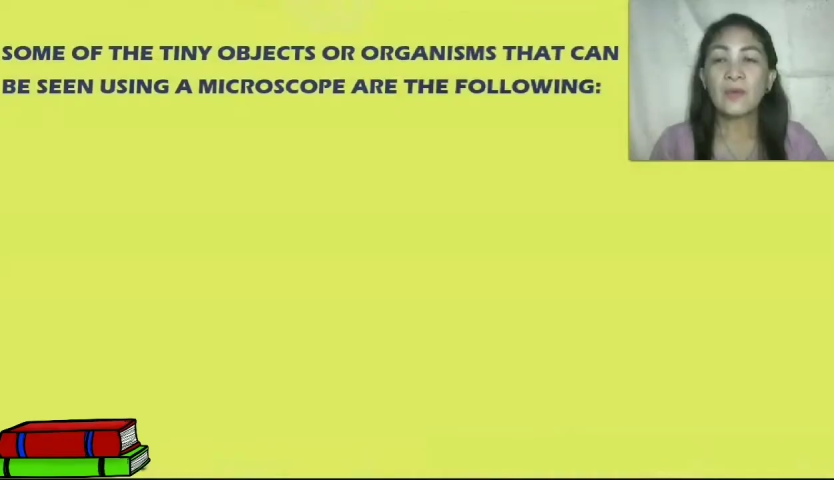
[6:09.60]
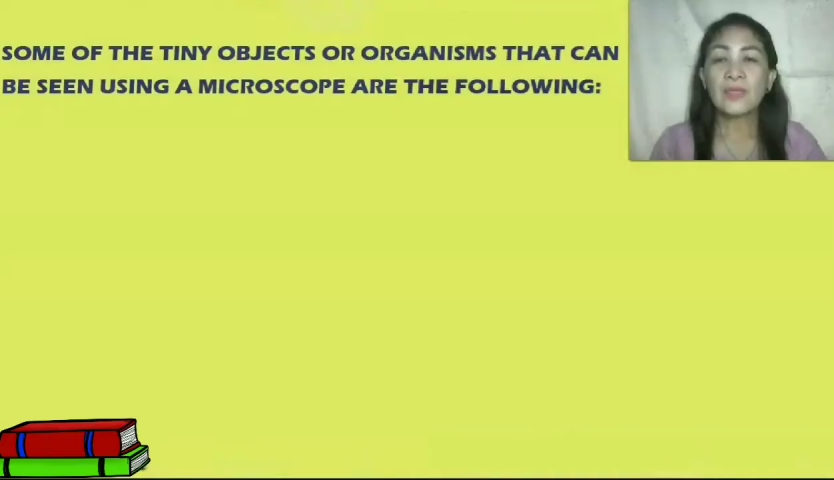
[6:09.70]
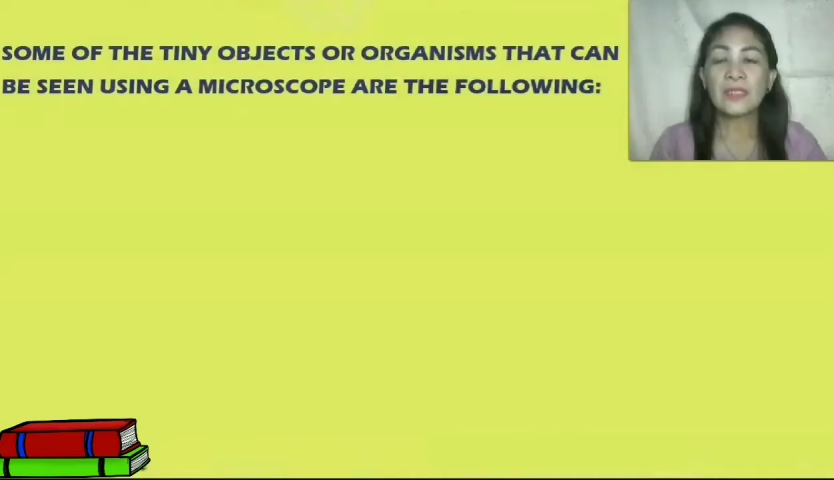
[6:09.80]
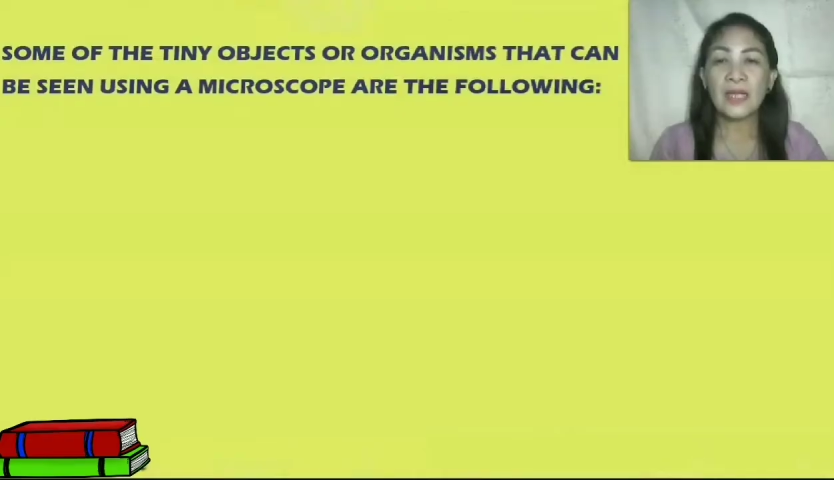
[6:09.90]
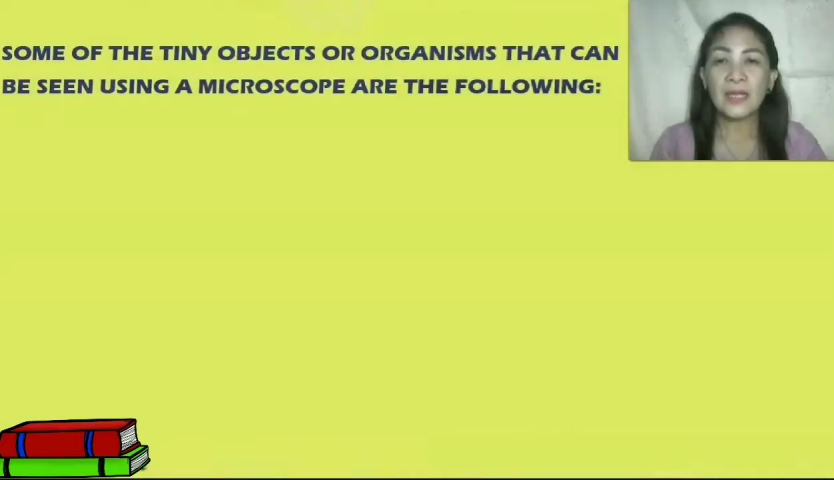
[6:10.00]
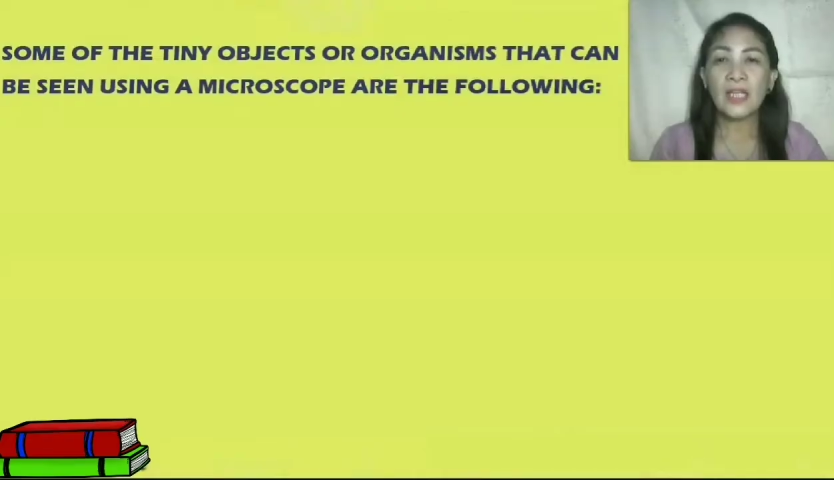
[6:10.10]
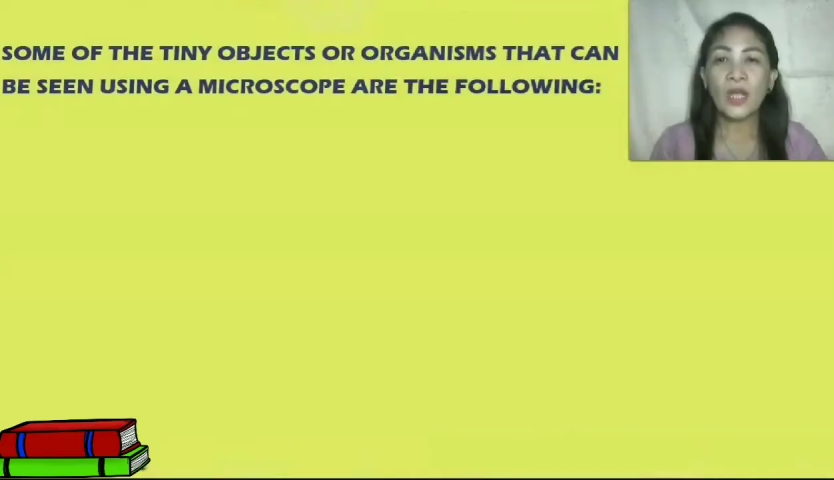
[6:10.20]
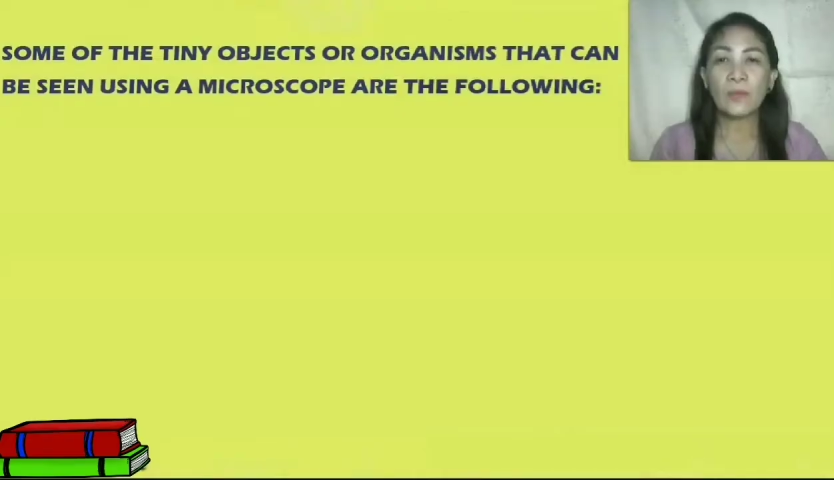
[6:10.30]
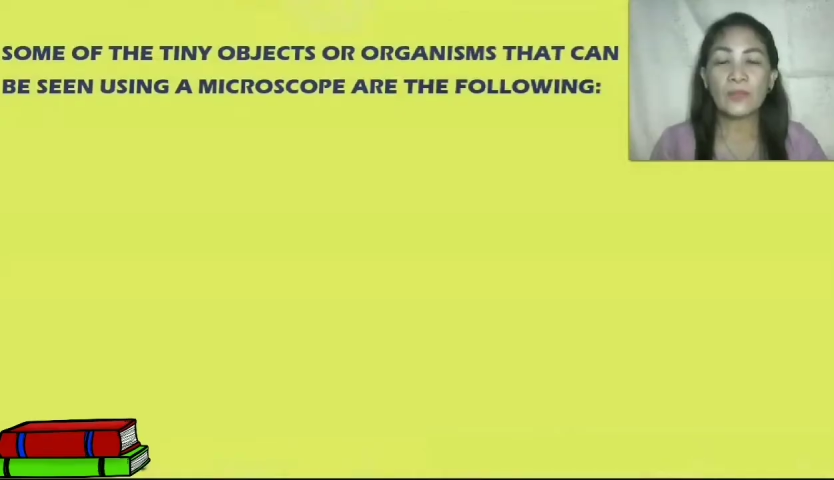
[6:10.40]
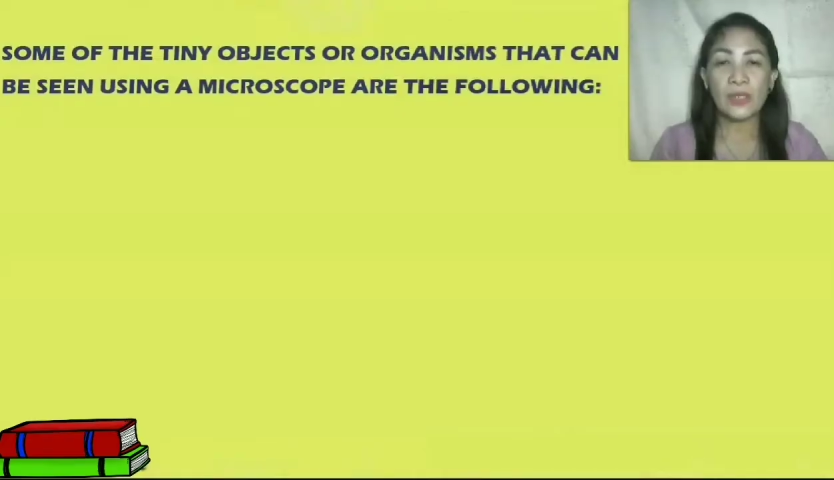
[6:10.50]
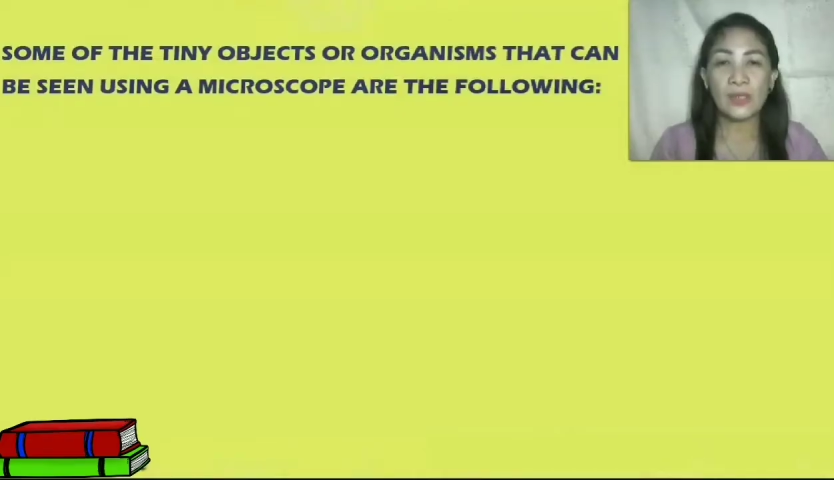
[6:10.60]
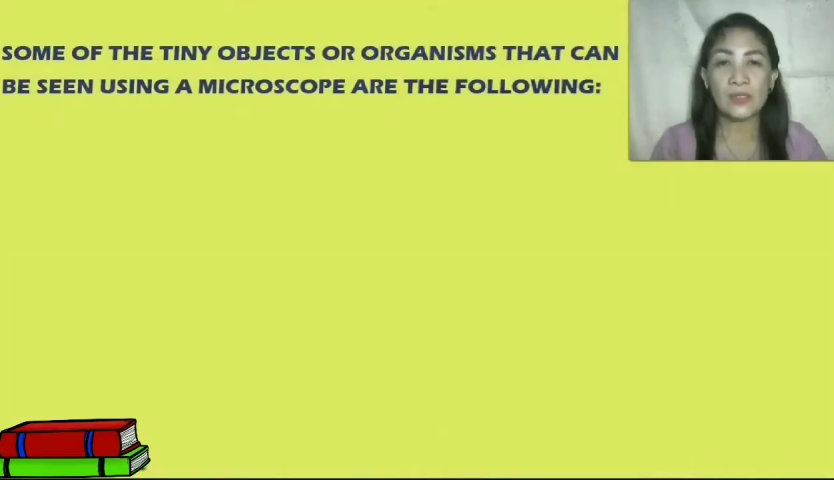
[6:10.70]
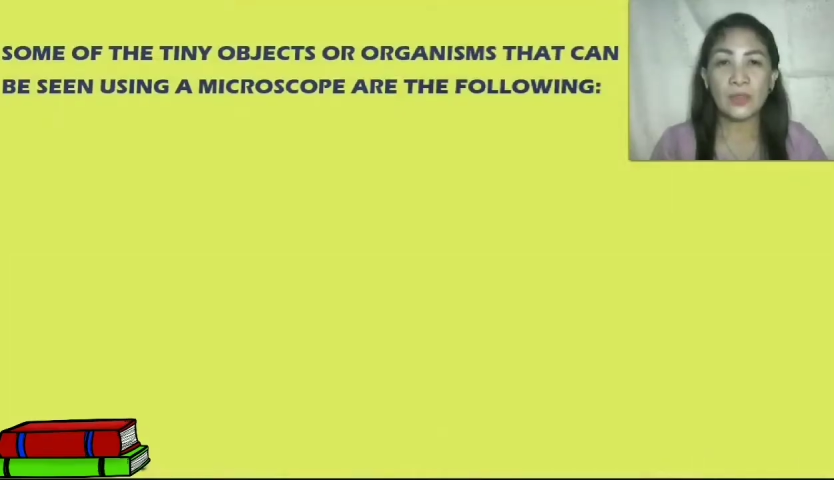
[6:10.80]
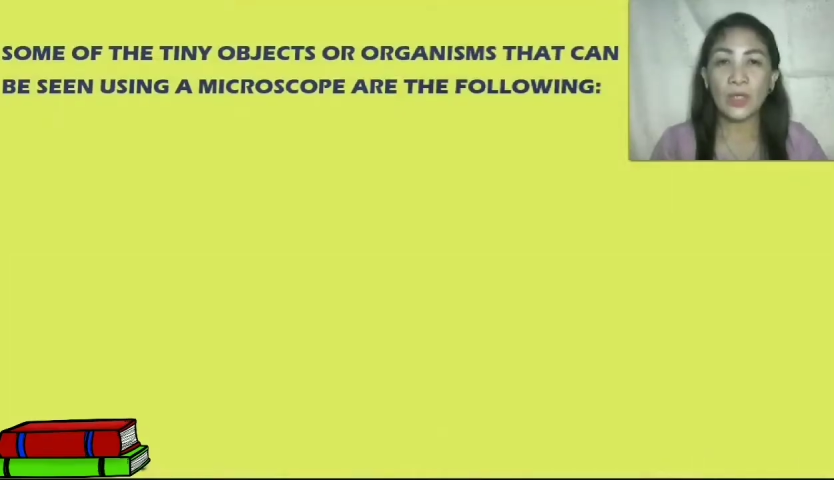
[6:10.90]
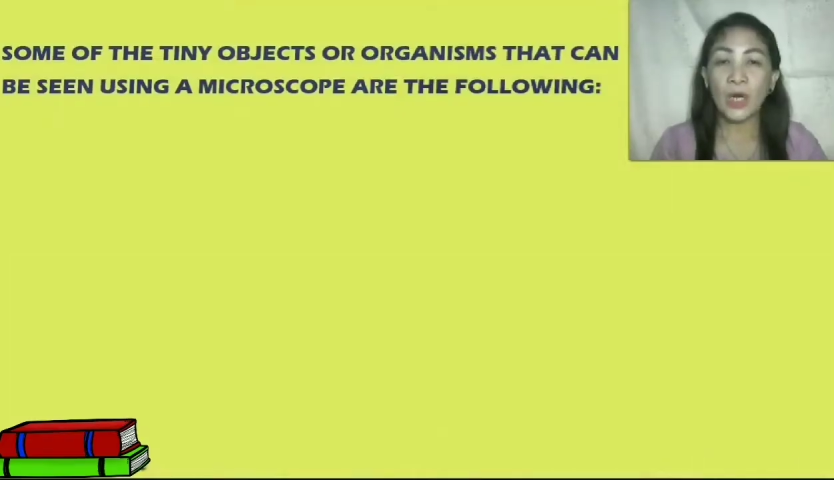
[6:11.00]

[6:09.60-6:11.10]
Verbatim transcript: of the tiny objects or